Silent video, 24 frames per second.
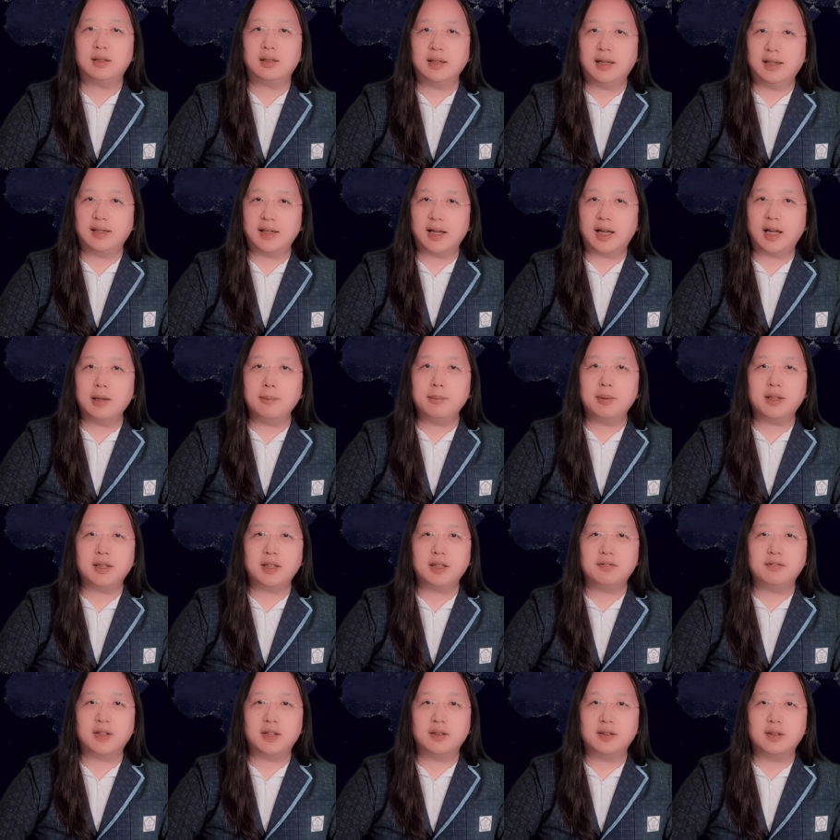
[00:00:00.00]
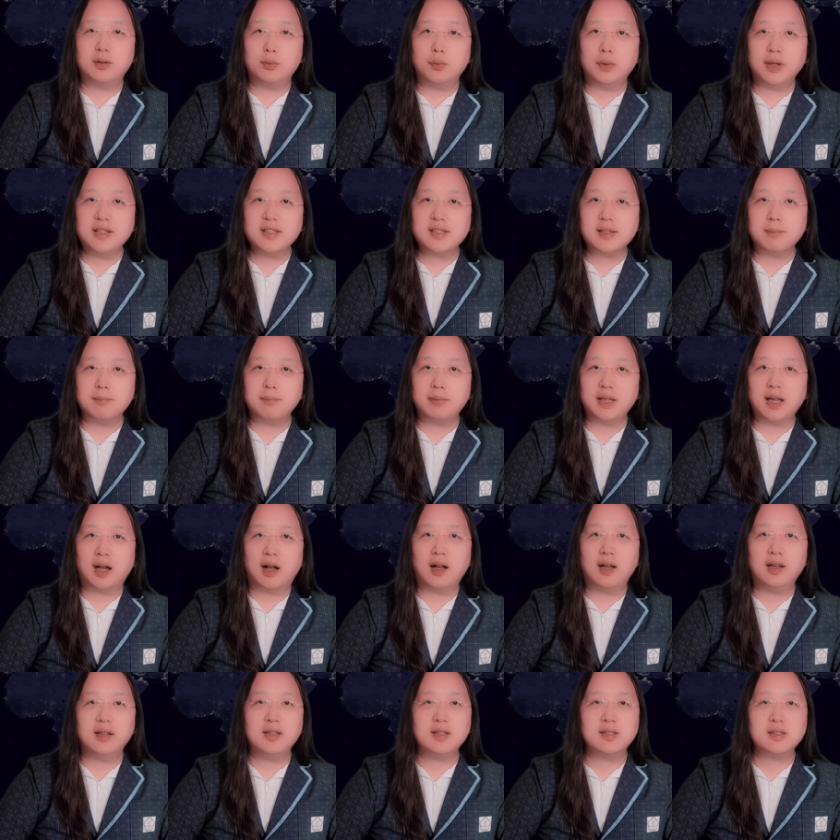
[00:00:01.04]
And I believe that the reason
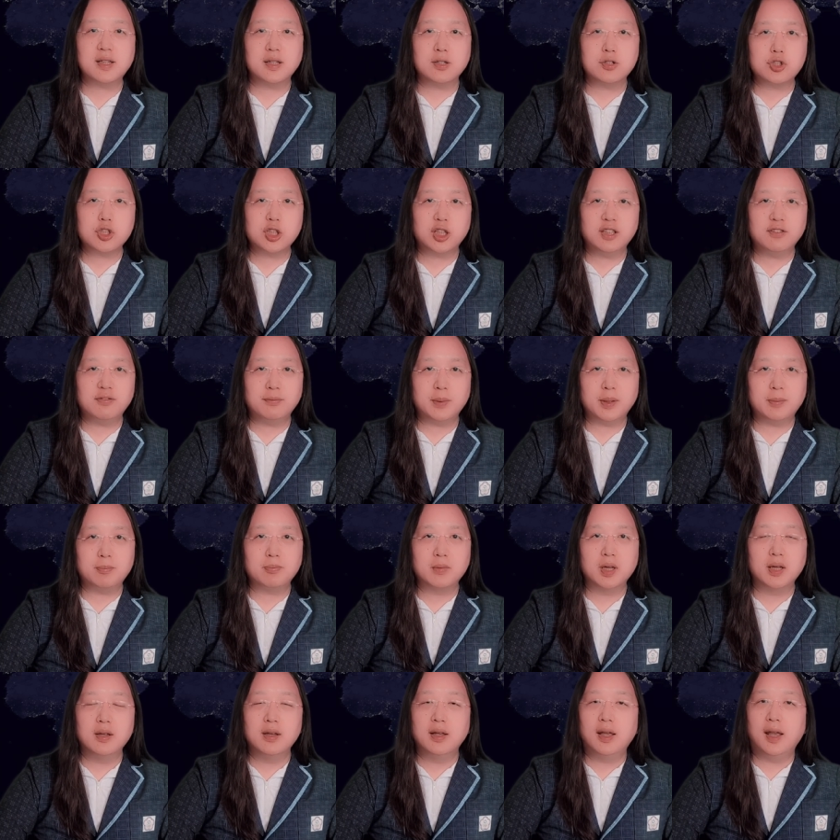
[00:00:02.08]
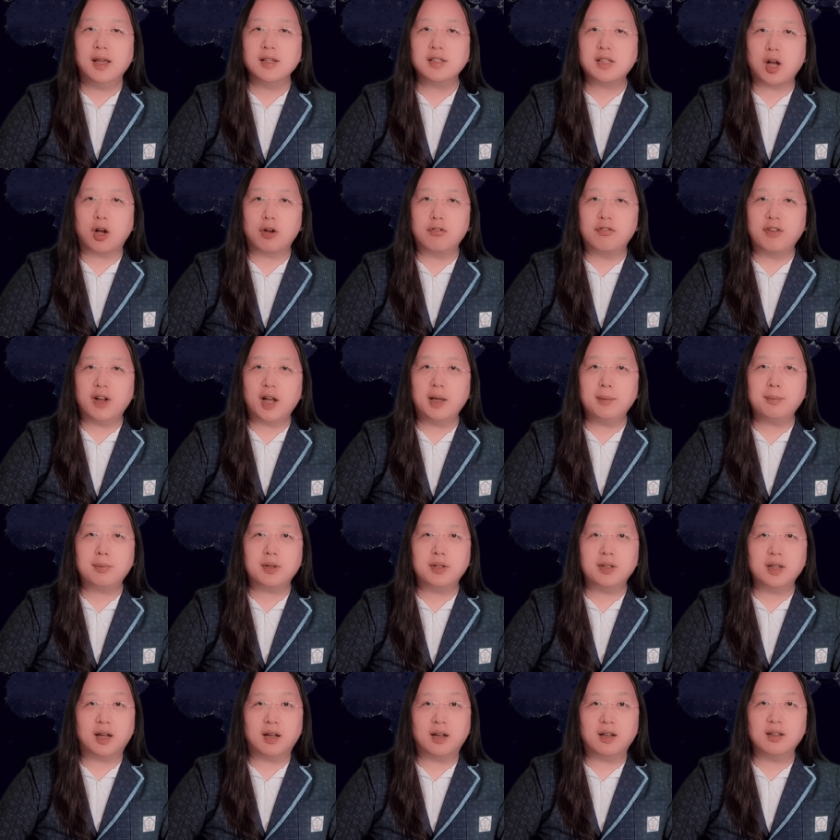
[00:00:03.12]
behind this achievement is our
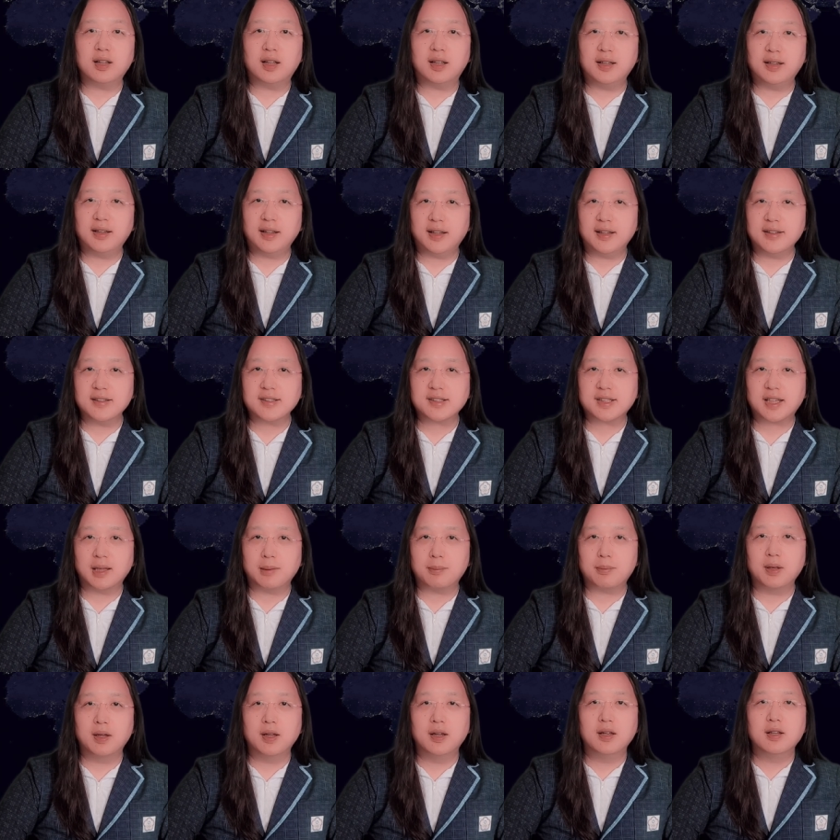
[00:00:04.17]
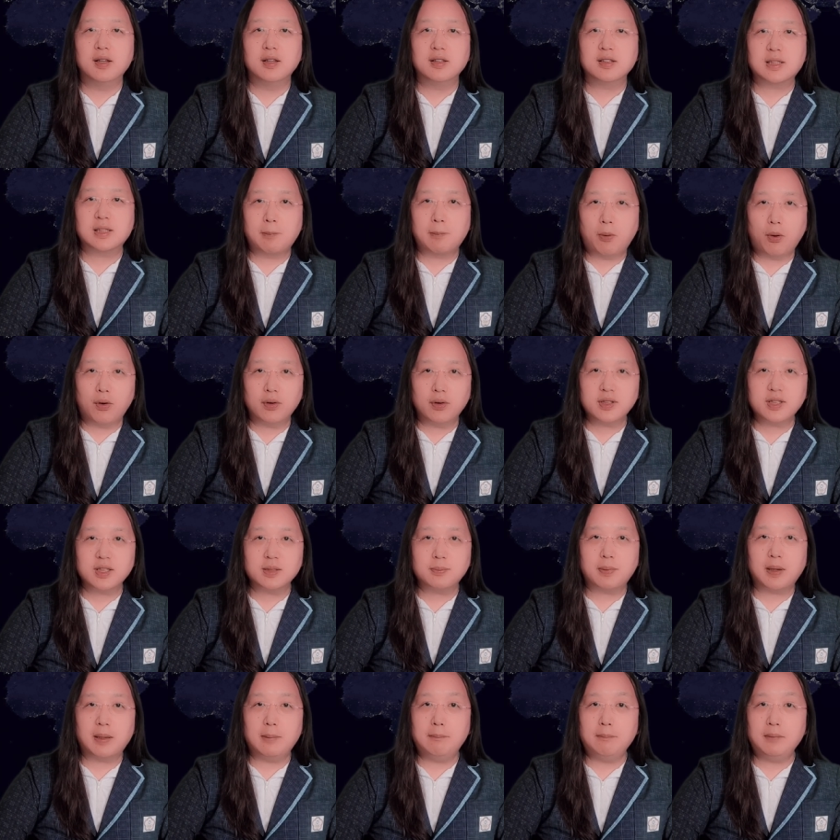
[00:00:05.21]
vibrant online landscape,
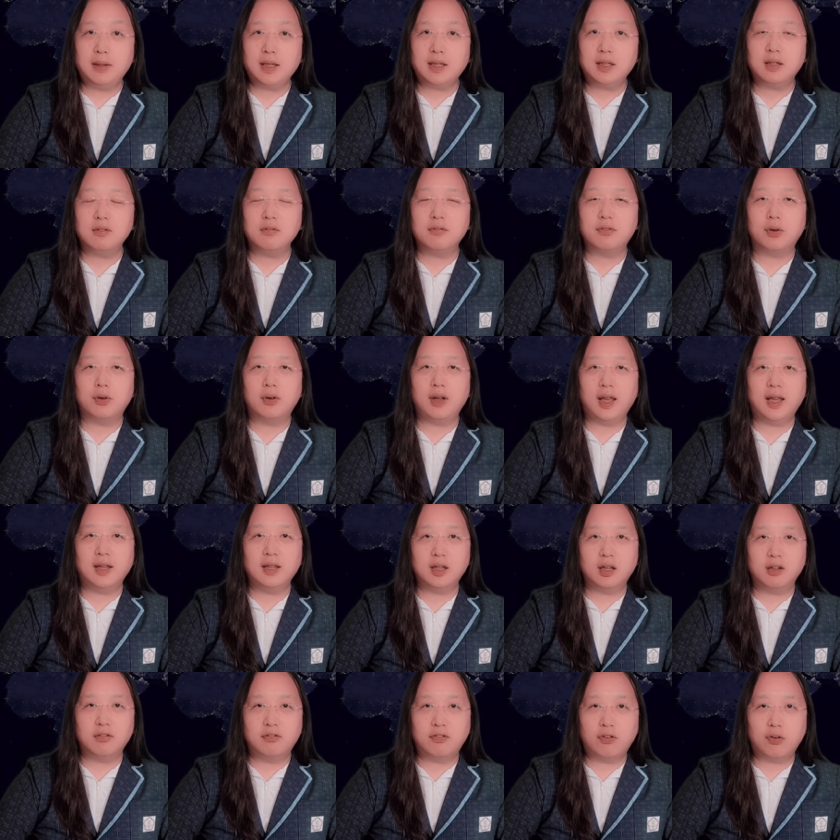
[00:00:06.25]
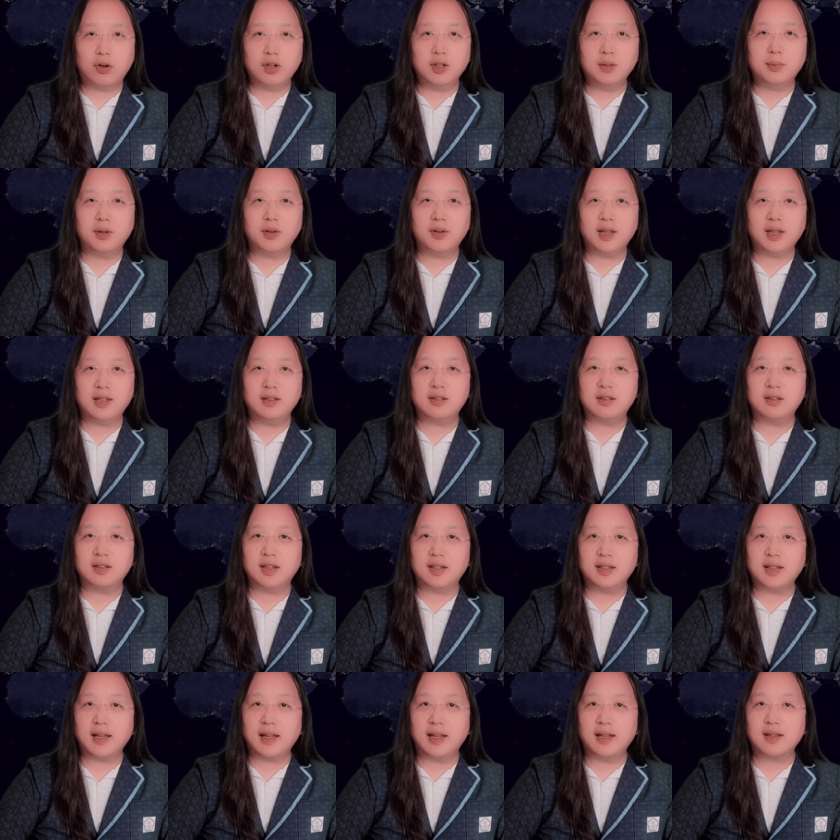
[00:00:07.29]
supported by meaningful and affordable
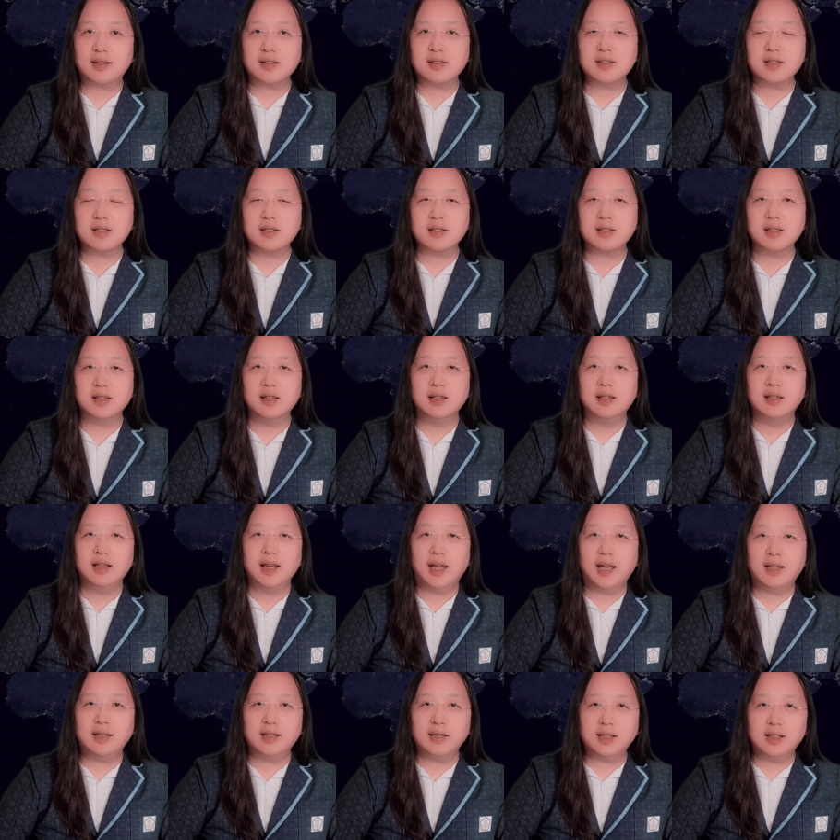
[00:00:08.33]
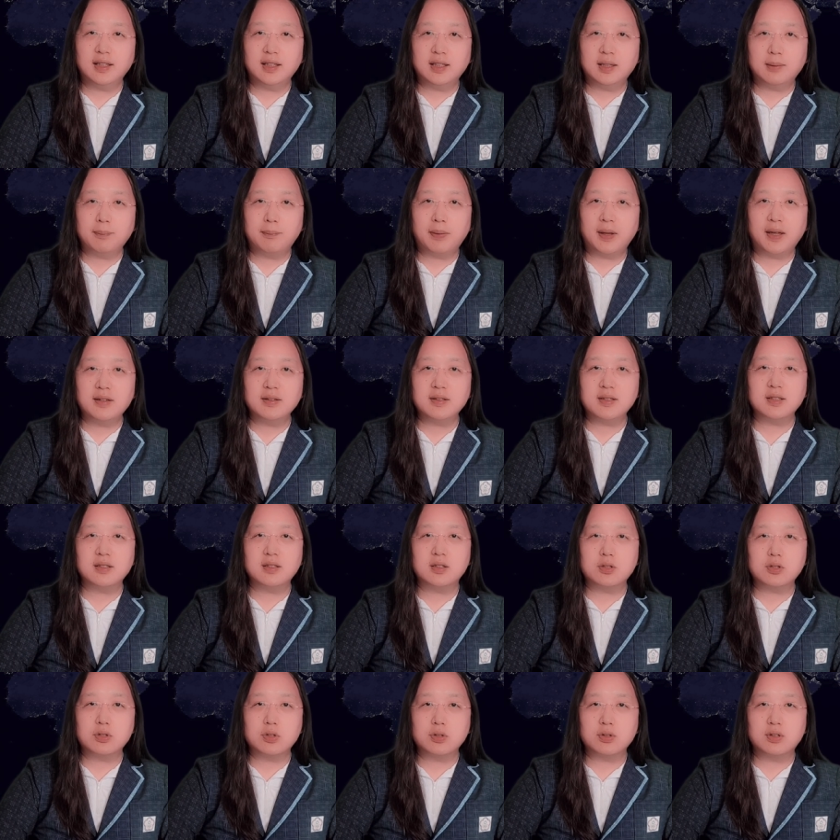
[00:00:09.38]
internet access, an
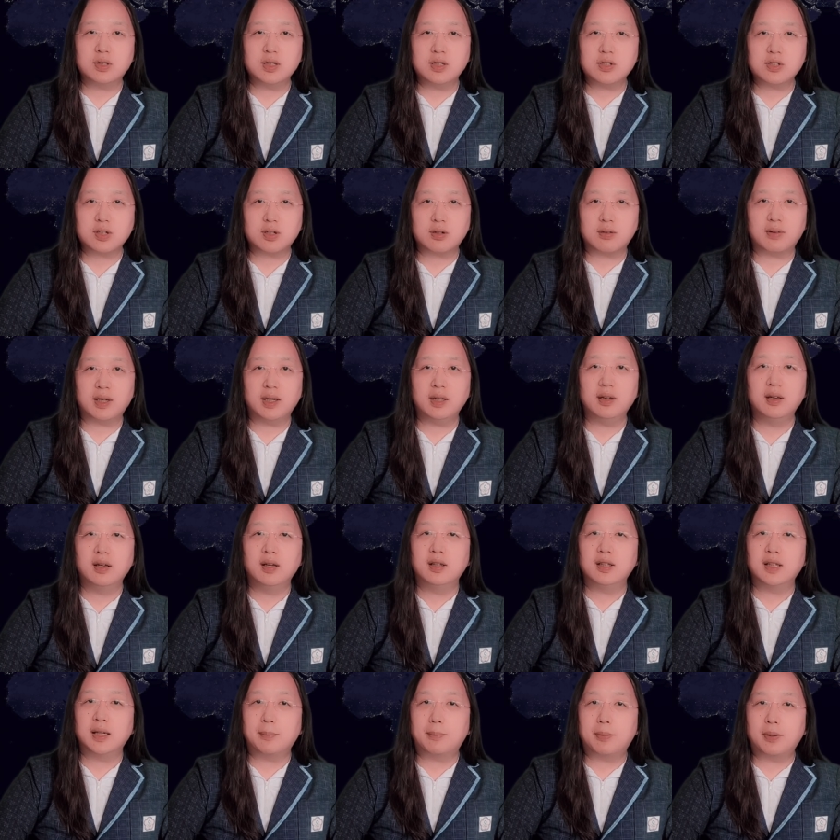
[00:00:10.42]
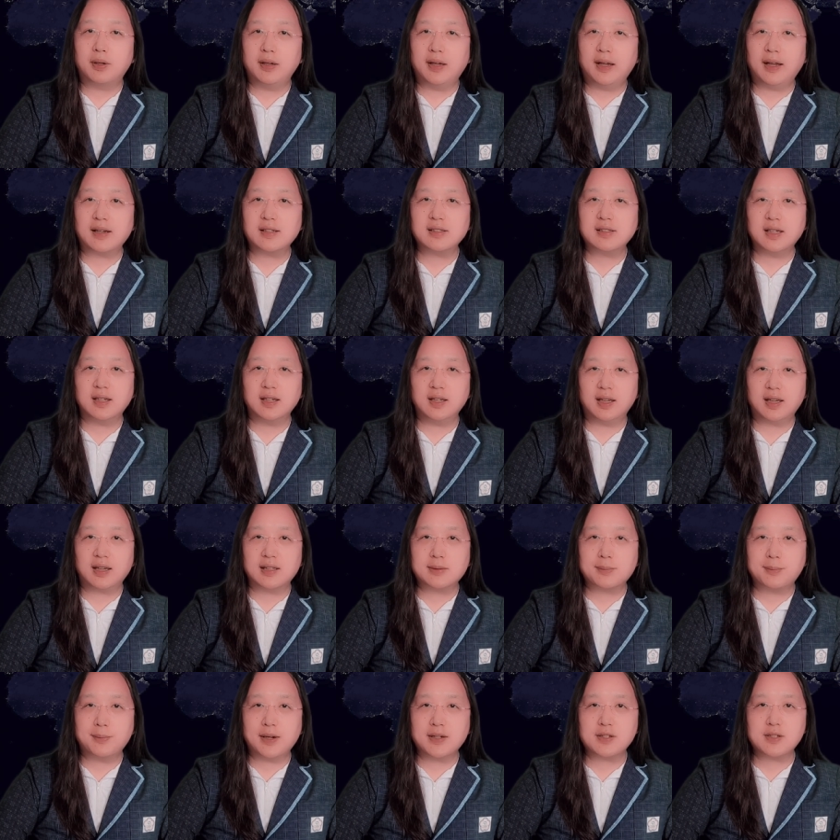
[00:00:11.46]
independent judiciary that protects the
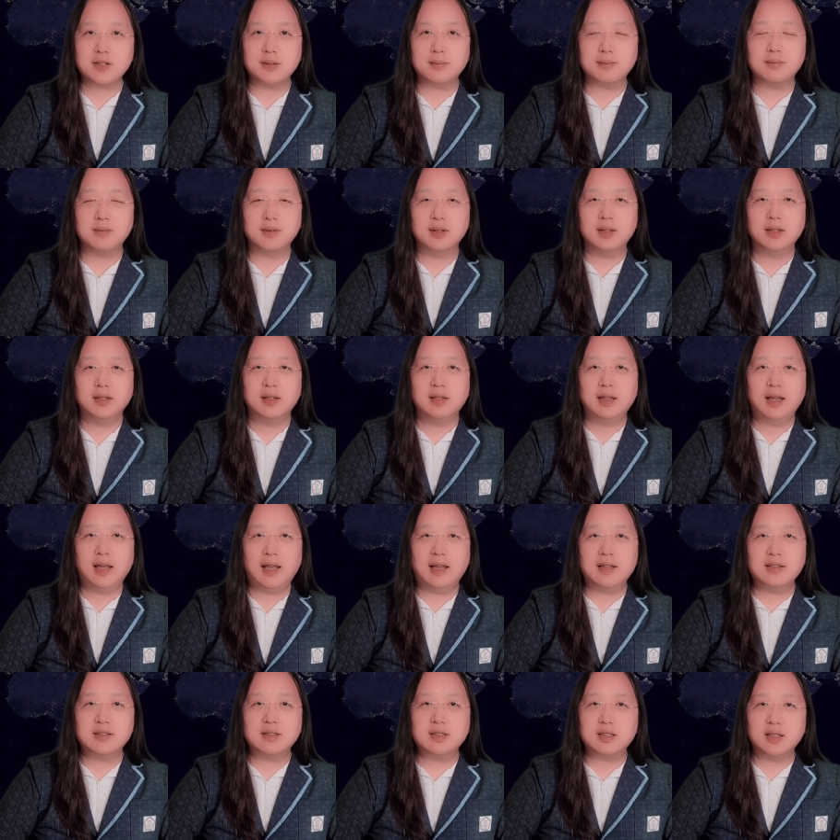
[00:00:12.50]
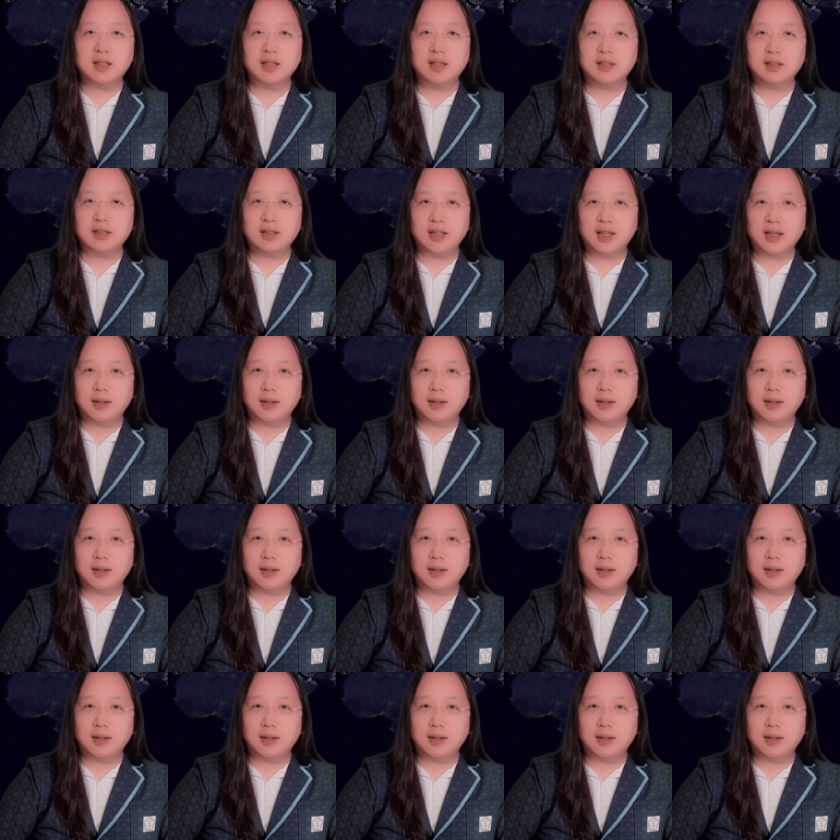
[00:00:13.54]
expression, and the